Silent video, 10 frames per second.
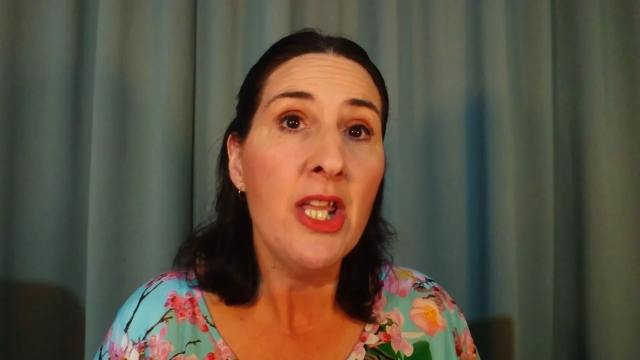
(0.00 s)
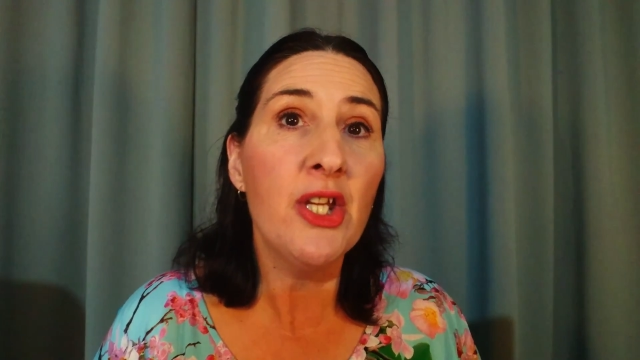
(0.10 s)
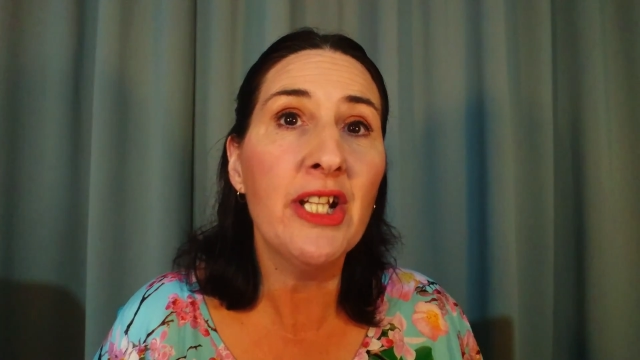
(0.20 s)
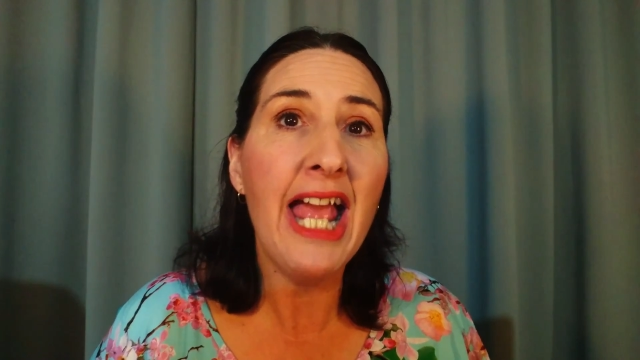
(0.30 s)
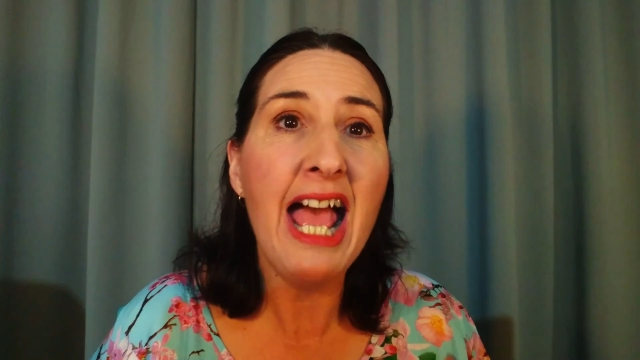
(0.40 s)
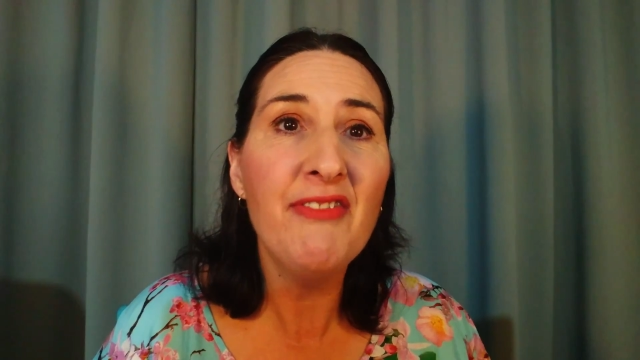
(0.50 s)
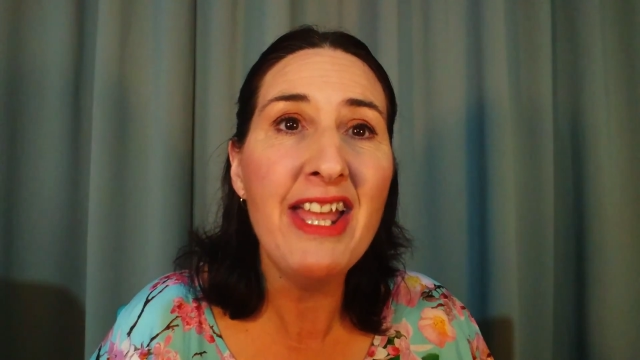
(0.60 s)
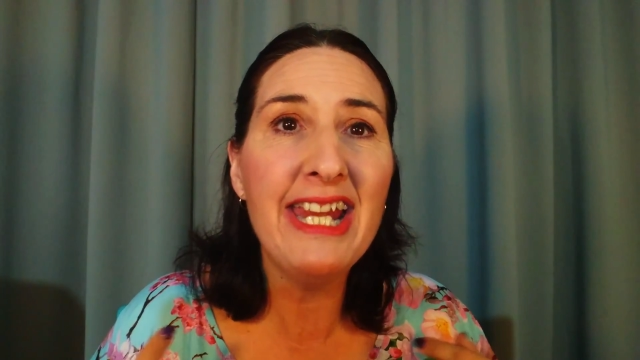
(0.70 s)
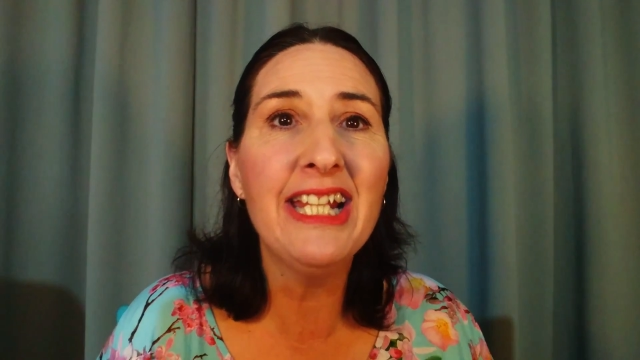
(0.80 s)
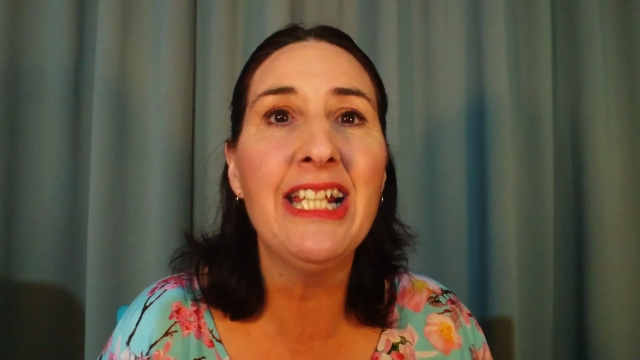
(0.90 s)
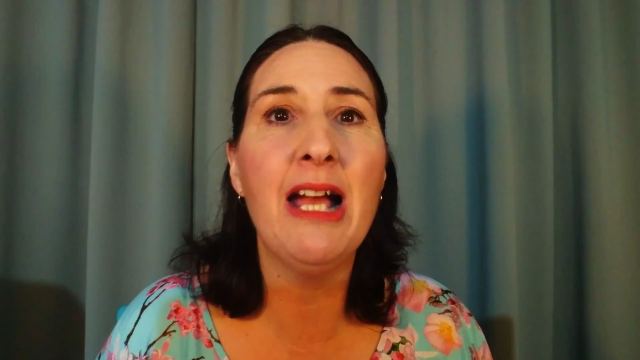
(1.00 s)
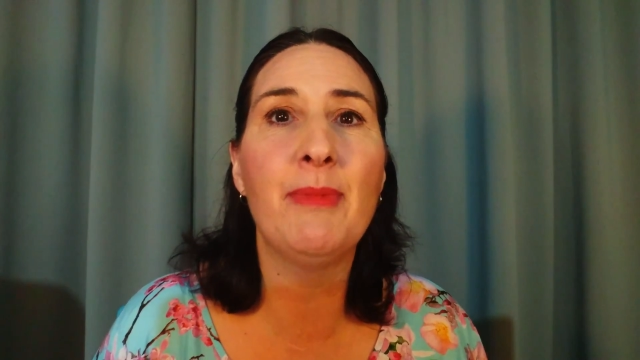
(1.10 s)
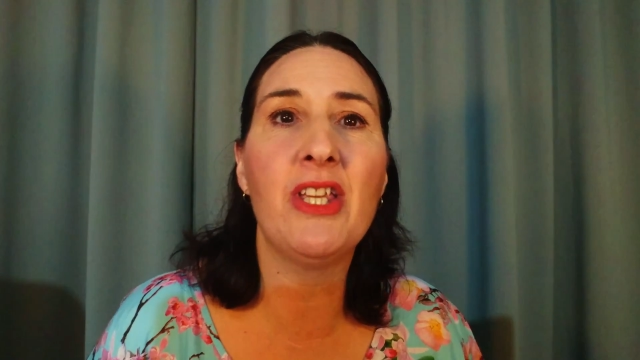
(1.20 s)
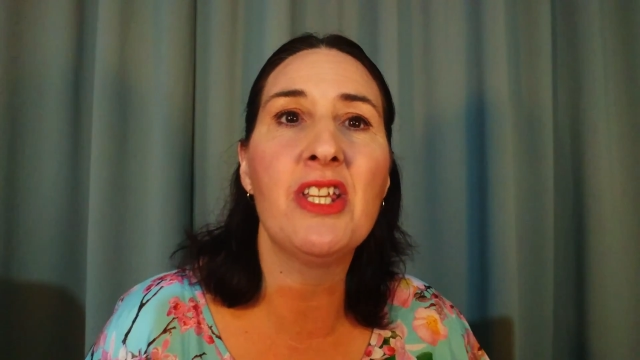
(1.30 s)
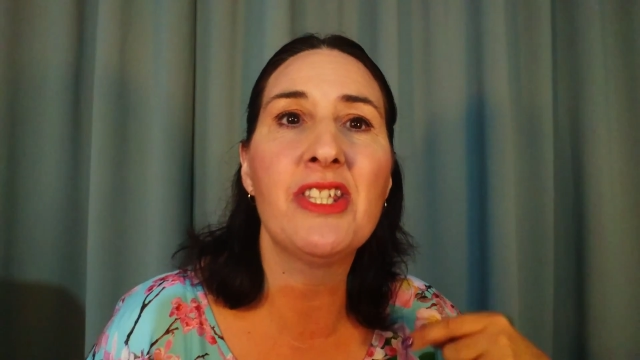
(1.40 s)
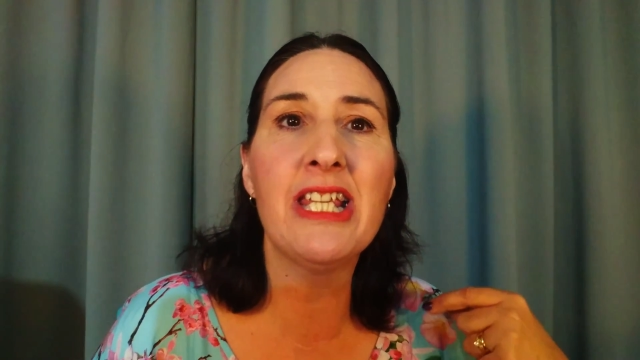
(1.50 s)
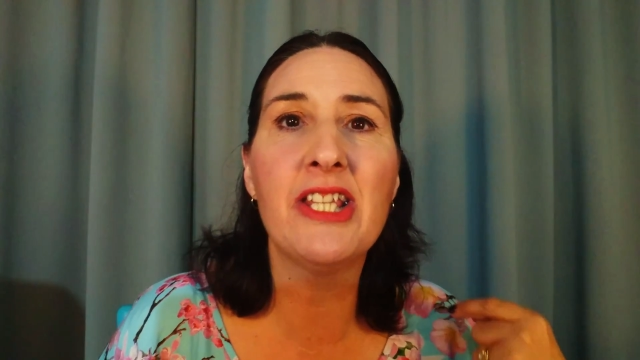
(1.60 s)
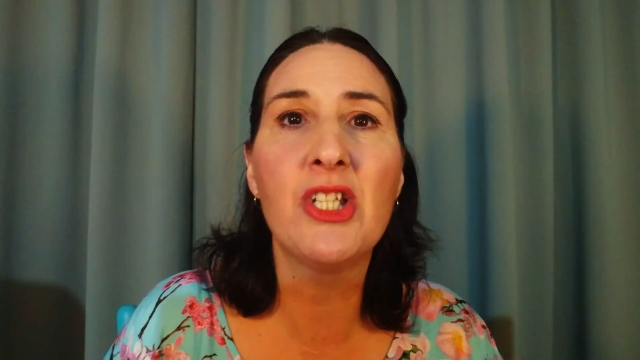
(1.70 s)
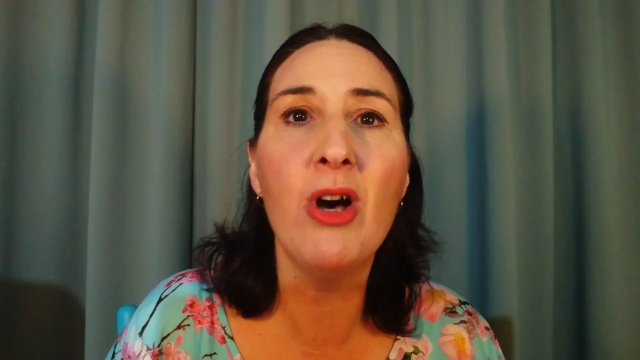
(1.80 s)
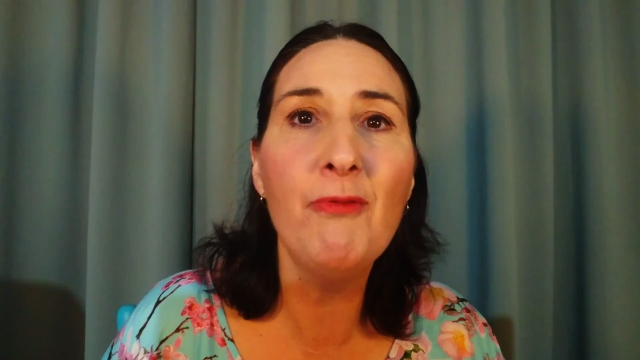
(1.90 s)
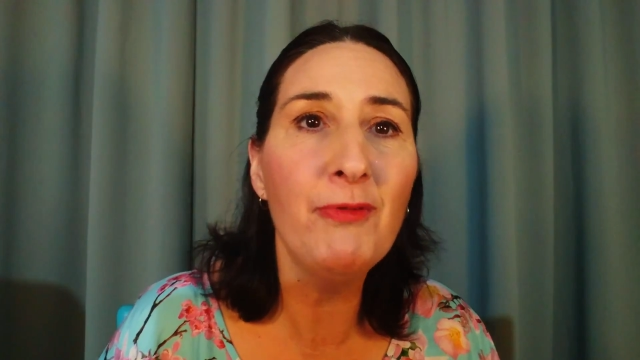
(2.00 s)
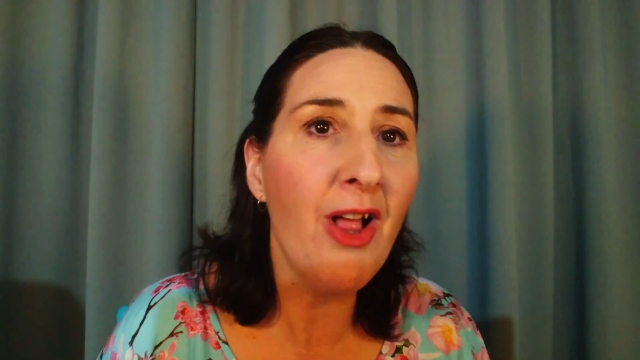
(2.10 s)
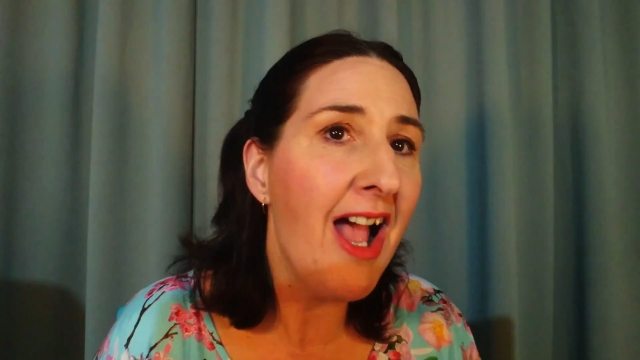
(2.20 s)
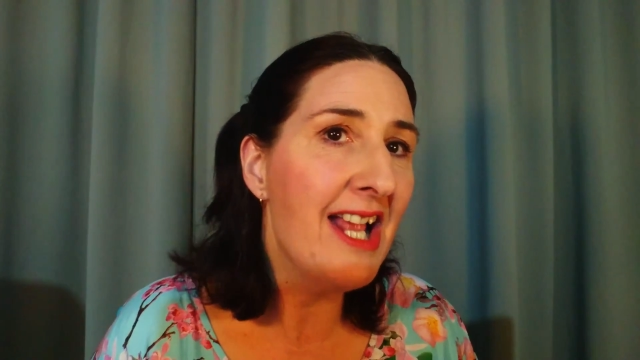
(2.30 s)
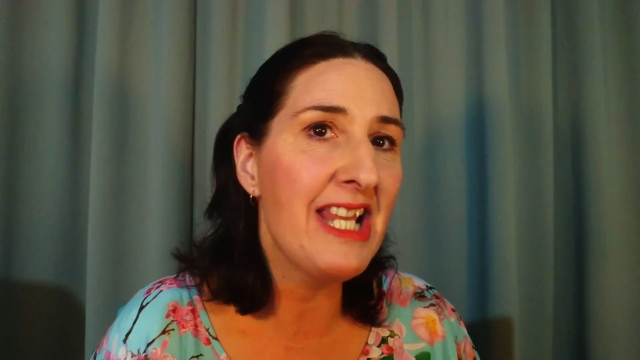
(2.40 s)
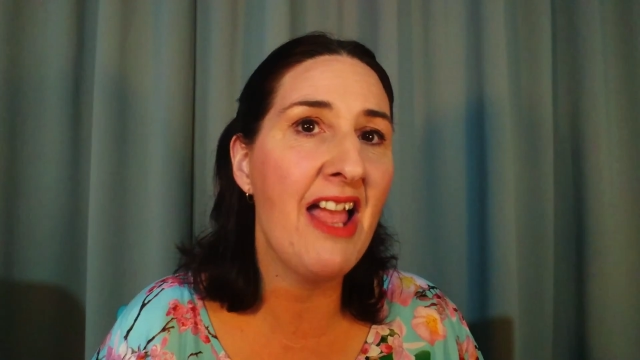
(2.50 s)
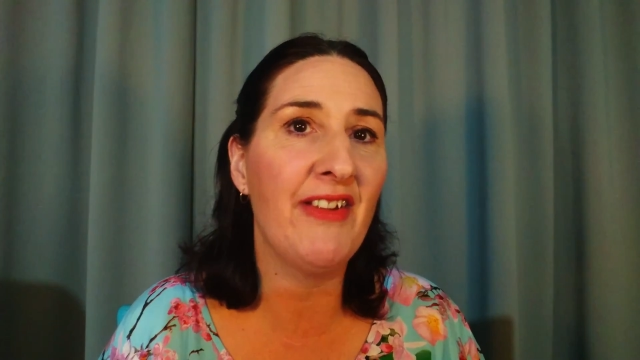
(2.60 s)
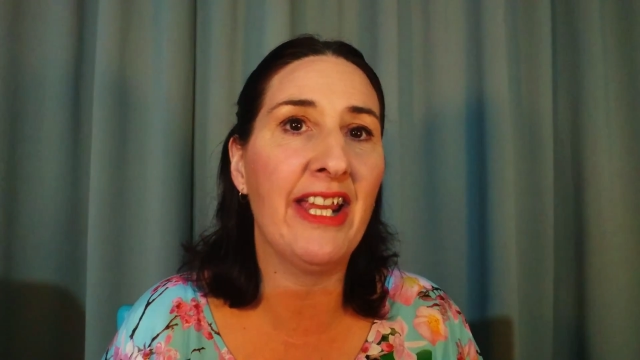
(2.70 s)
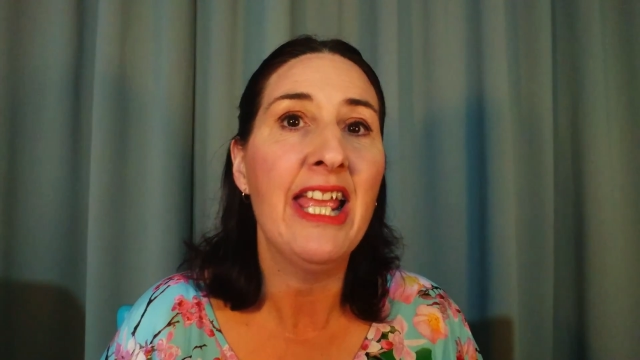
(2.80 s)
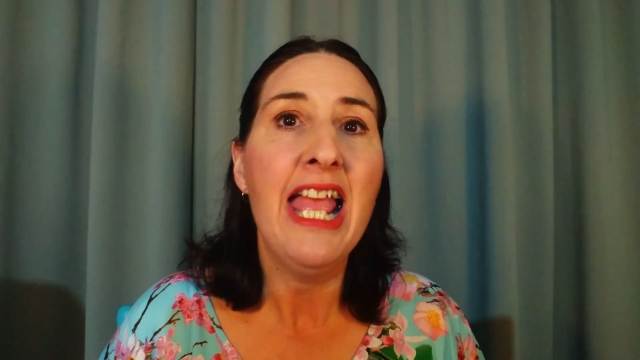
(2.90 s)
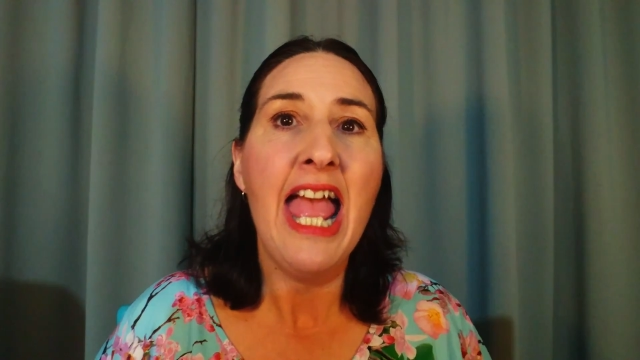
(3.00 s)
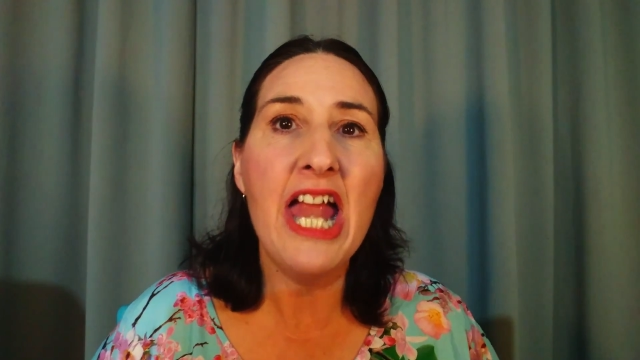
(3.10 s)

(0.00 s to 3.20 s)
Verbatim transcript: You can have that income that you see the top flyers having,